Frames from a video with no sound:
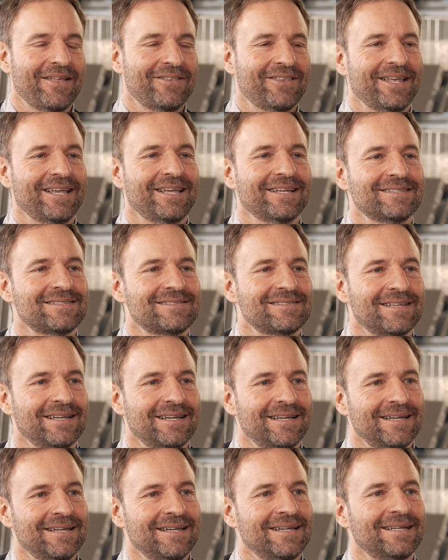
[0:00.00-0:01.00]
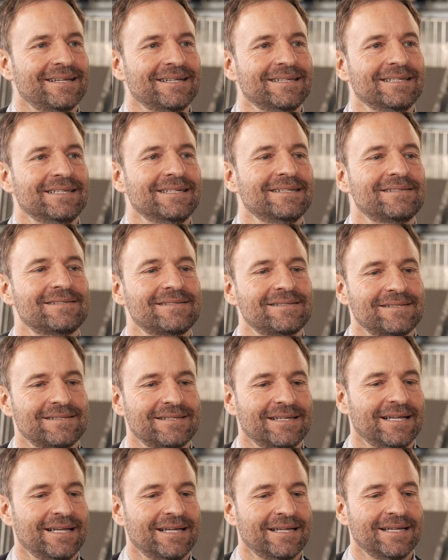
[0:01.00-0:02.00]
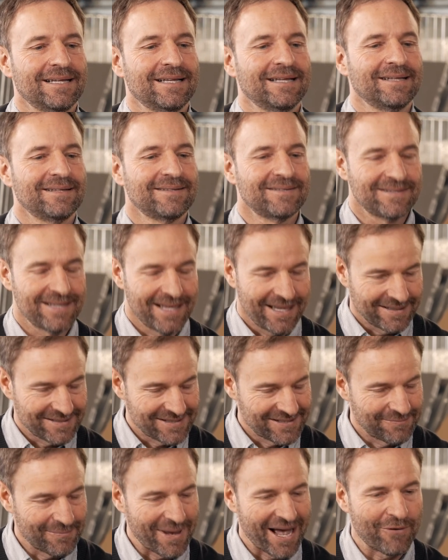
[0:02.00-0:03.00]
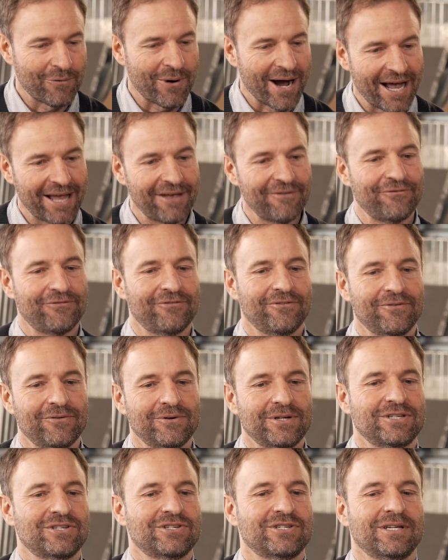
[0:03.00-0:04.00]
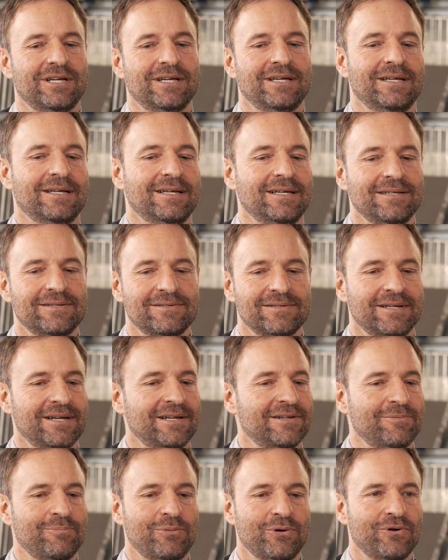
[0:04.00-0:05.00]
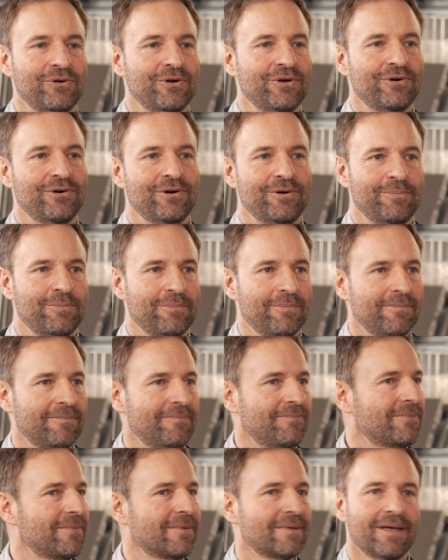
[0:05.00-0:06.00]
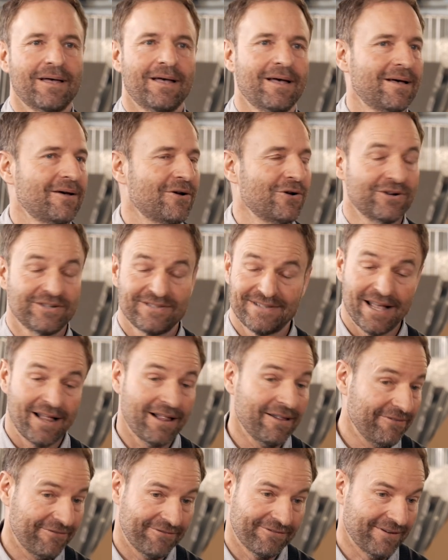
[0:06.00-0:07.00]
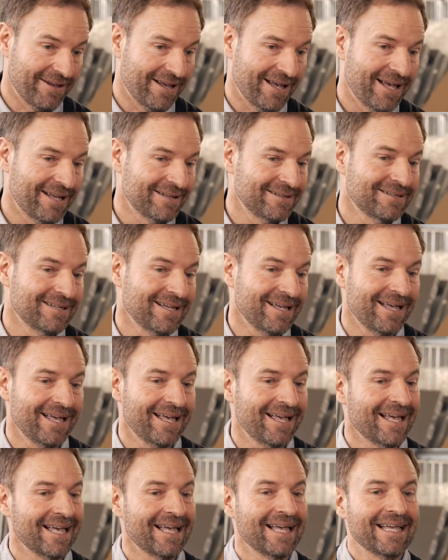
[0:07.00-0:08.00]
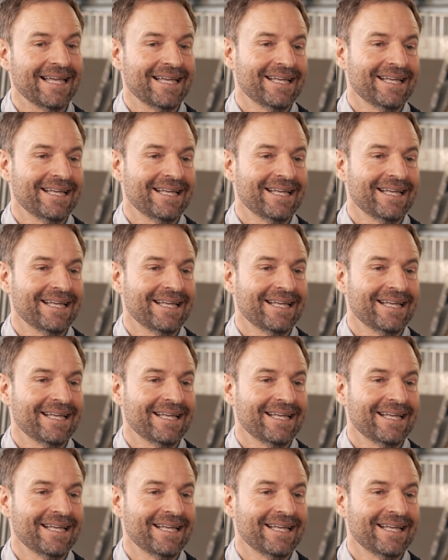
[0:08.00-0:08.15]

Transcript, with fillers: I think it's, uh, it's, it's, it's, my wife, which uh, is an entrepreneur uh, herself, and uh,